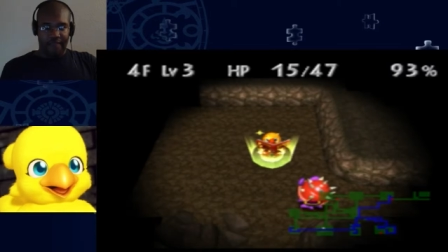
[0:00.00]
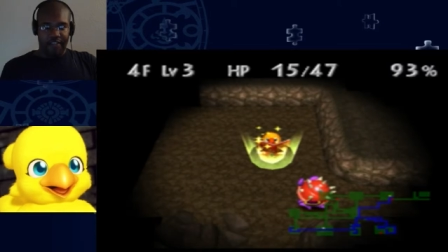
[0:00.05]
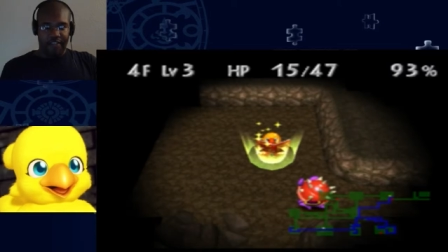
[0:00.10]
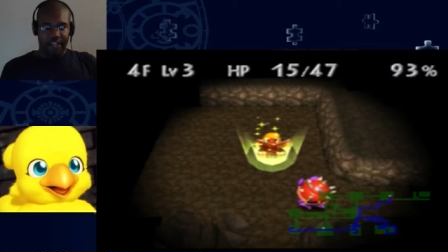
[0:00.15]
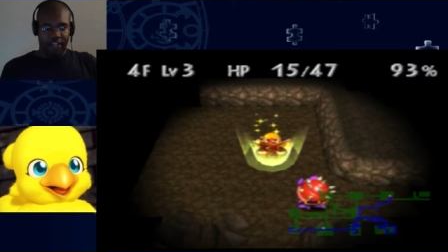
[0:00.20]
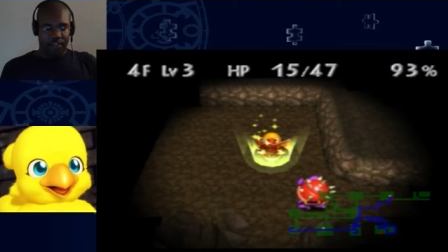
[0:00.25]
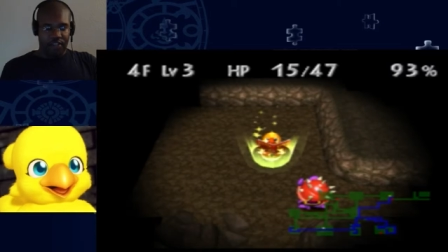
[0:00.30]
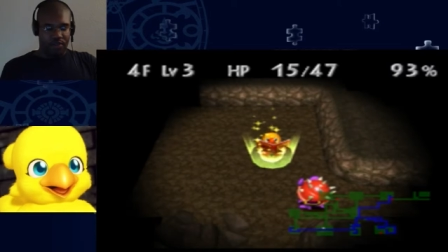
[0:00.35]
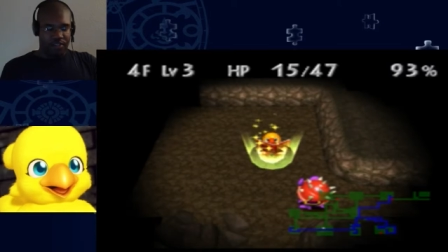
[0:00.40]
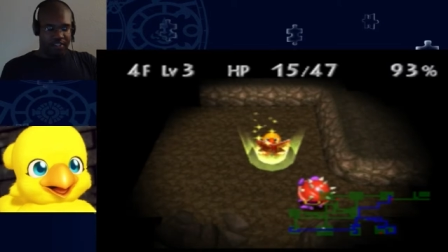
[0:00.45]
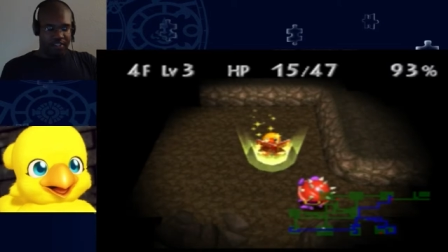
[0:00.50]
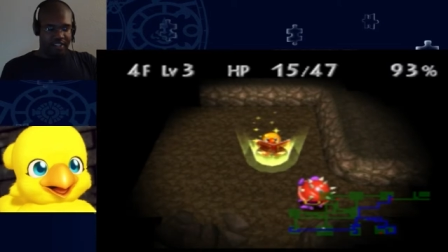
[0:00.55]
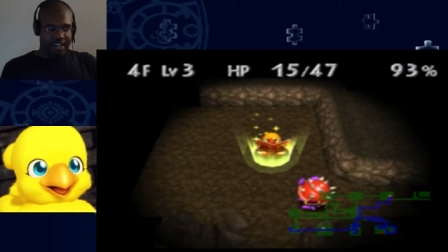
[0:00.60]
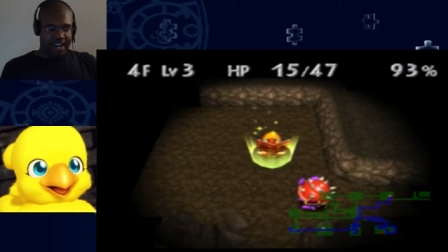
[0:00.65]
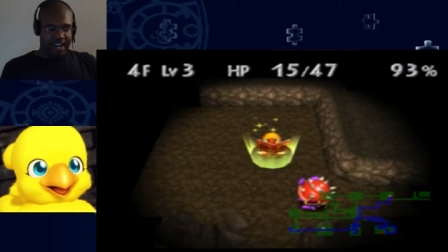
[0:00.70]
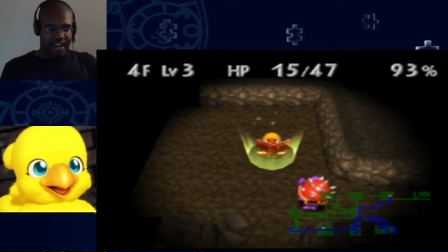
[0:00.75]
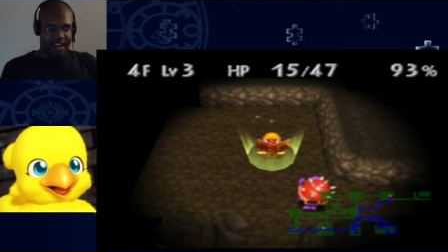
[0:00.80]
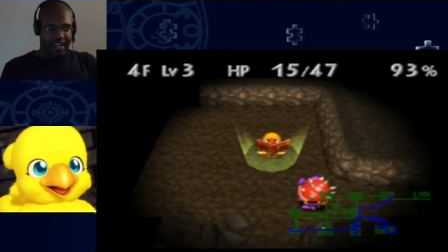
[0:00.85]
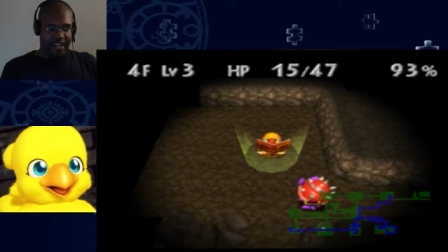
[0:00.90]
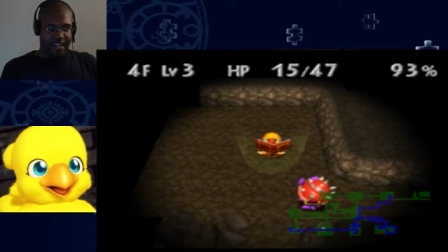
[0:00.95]
to kill this
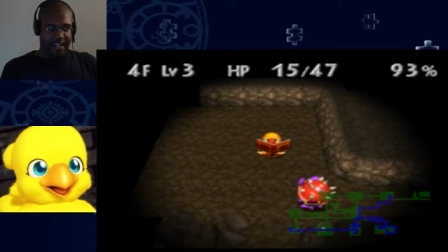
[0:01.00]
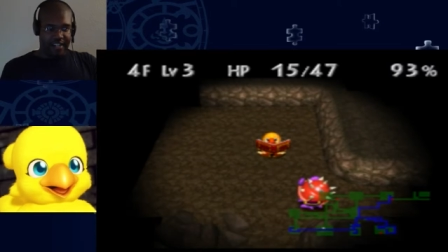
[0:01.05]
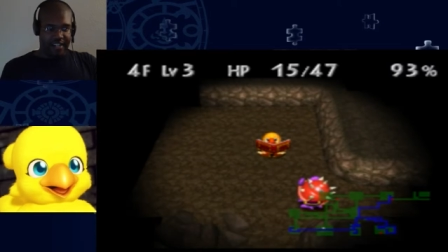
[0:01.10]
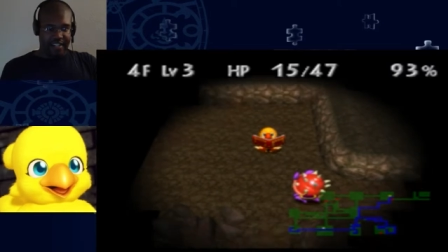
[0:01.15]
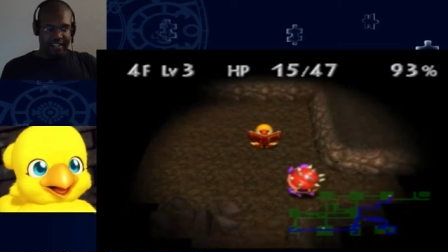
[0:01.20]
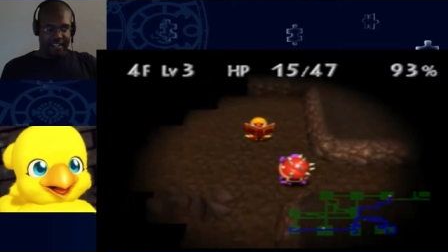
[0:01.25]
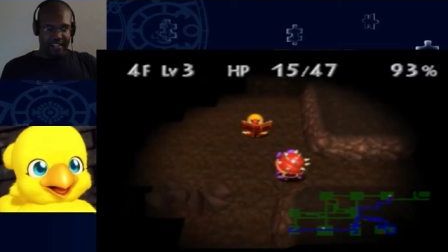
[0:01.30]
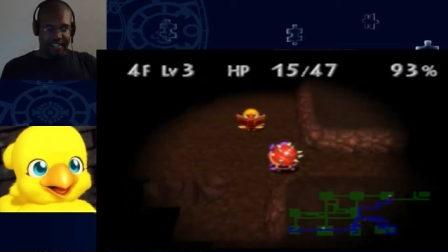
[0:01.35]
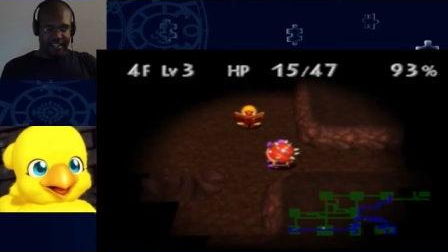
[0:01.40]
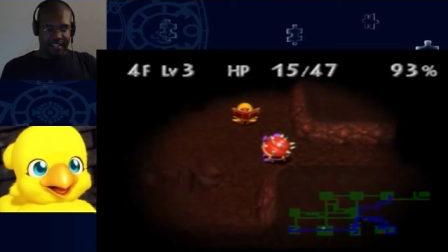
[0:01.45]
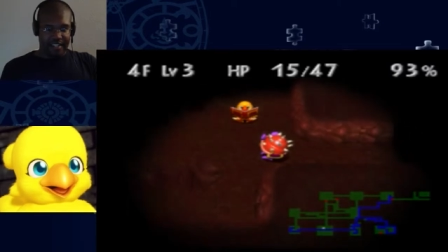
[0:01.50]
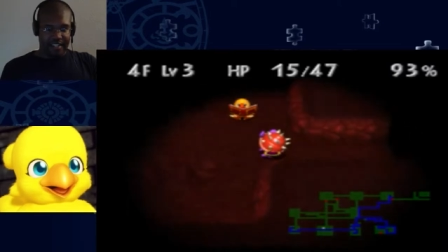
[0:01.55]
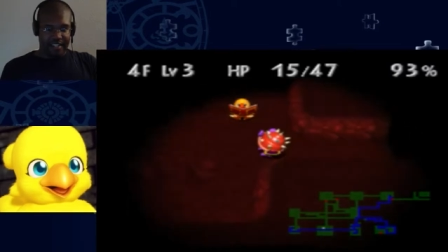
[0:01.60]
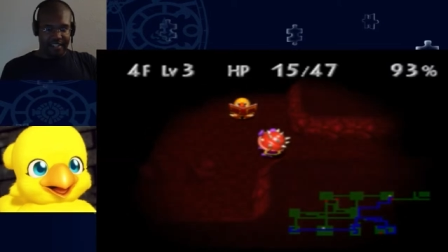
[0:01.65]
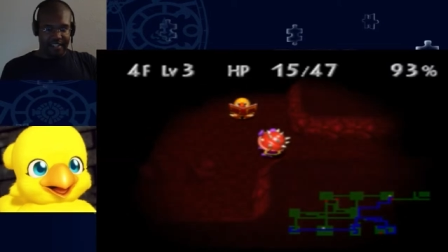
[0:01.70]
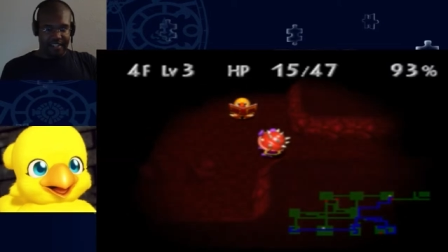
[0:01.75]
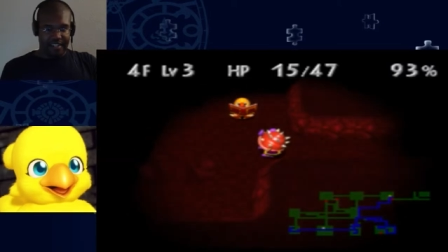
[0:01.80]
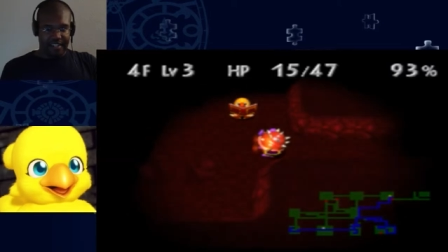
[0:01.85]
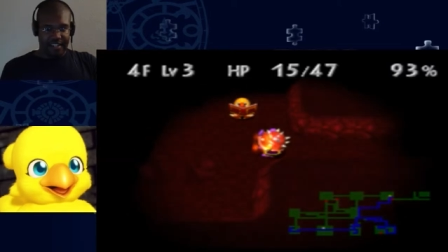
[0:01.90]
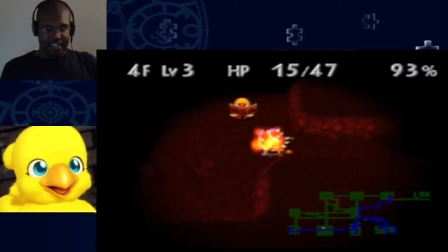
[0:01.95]
guy.
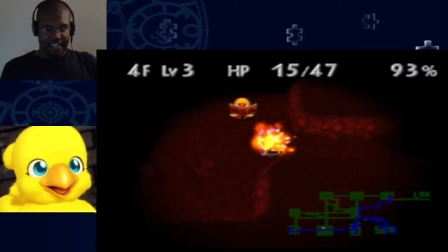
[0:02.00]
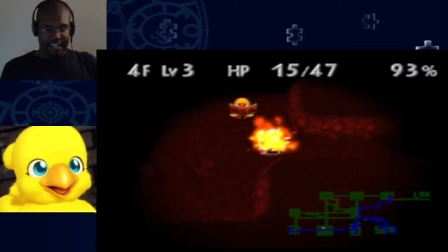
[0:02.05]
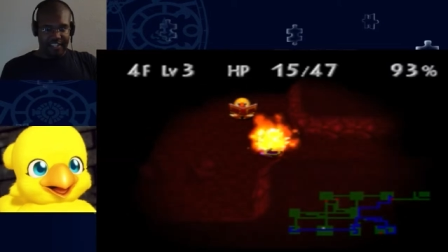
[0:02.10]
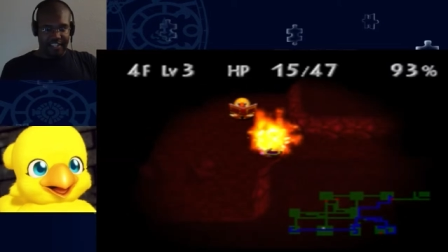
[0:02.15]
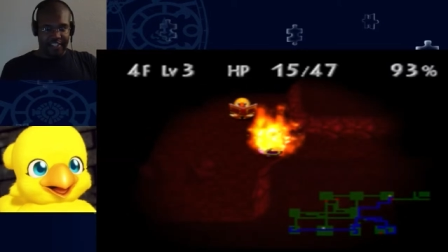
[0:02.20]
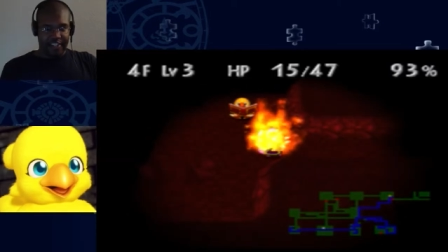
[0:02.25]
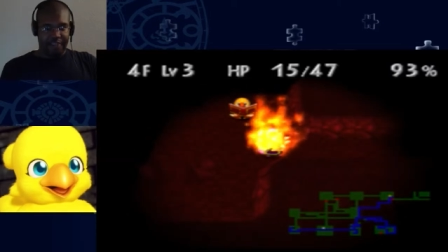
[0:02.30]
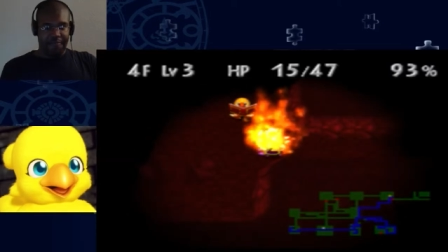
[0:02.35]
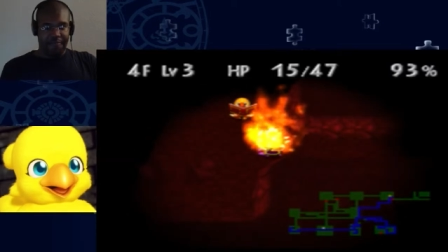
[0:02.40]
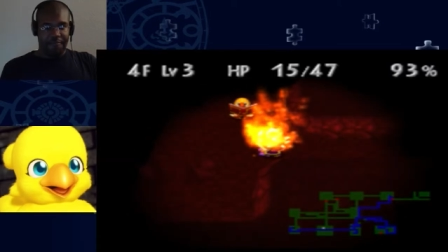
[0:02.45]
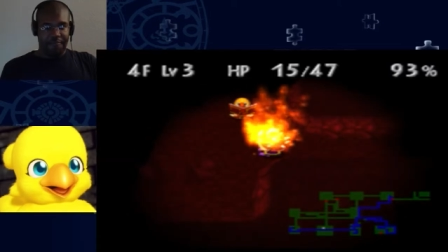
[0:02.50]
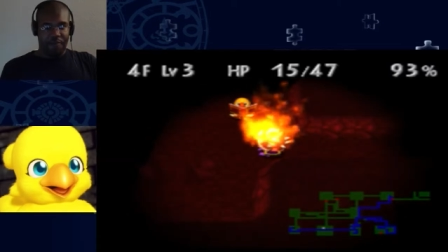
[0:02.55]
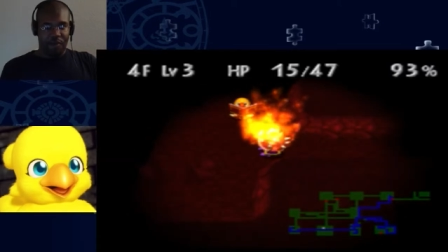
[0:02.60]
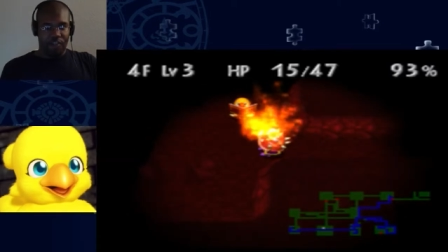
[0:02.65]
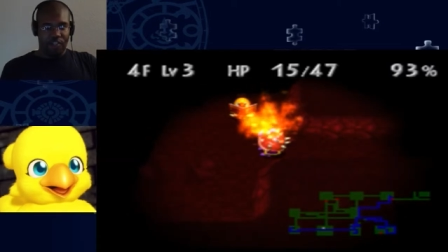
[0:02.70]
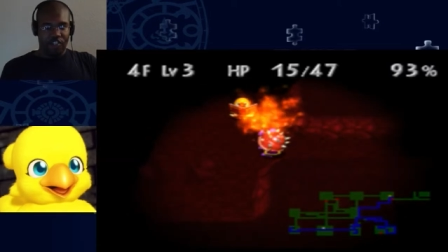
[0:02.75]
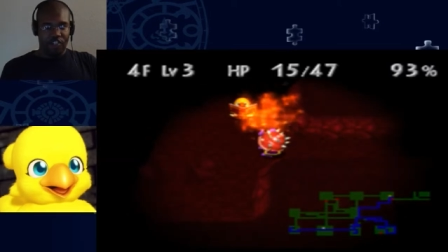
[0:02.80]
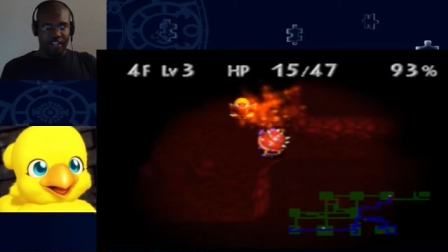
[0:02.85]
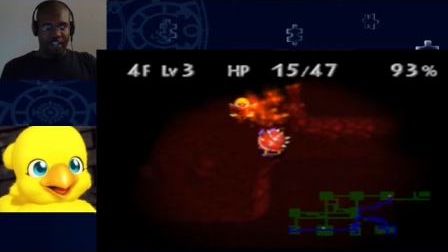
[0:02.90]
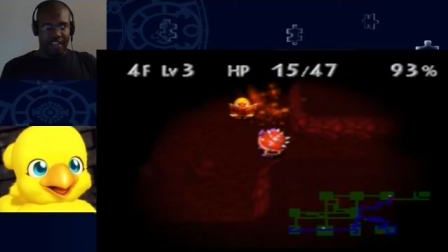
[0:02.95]
It's
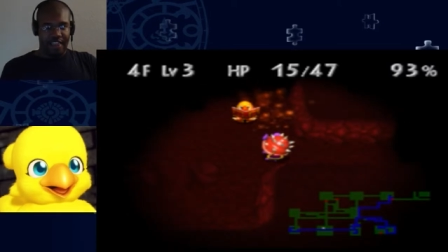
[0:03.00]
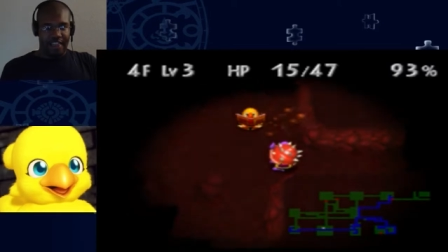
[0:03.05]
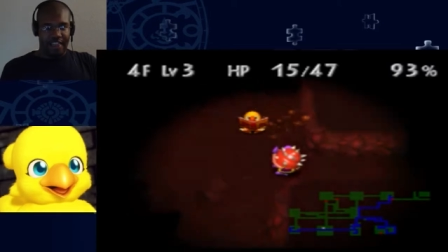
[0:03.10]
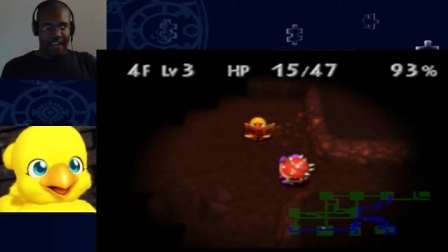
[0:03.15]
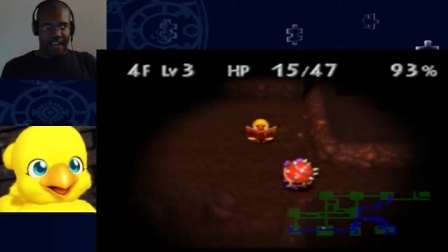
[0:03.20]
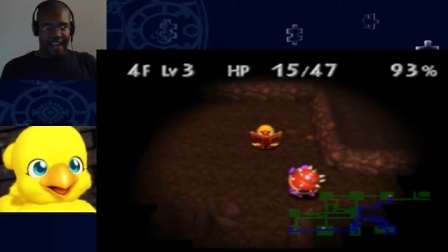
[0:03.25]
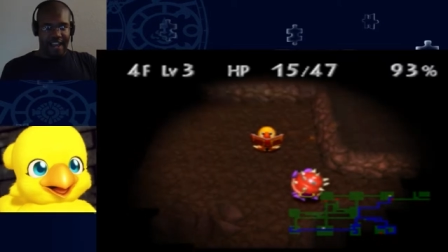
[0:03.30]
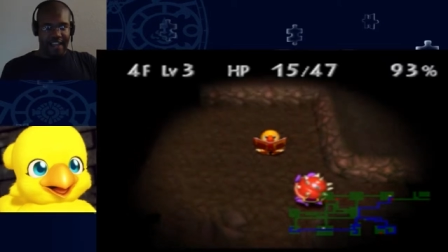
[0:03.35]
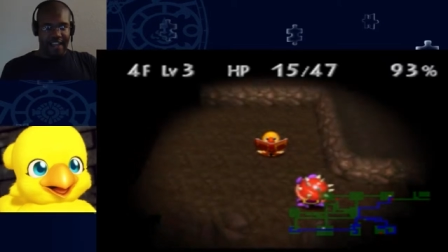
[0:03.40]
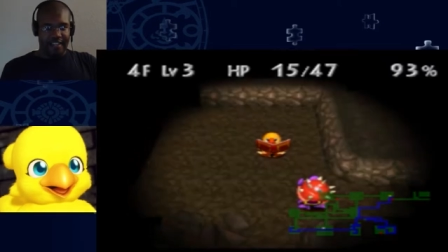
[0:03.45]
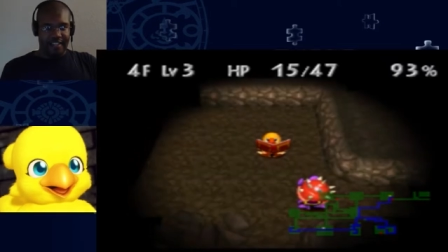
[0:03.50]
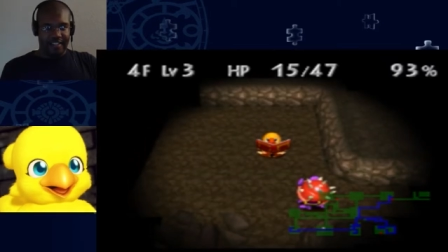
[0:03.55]
unfortunate that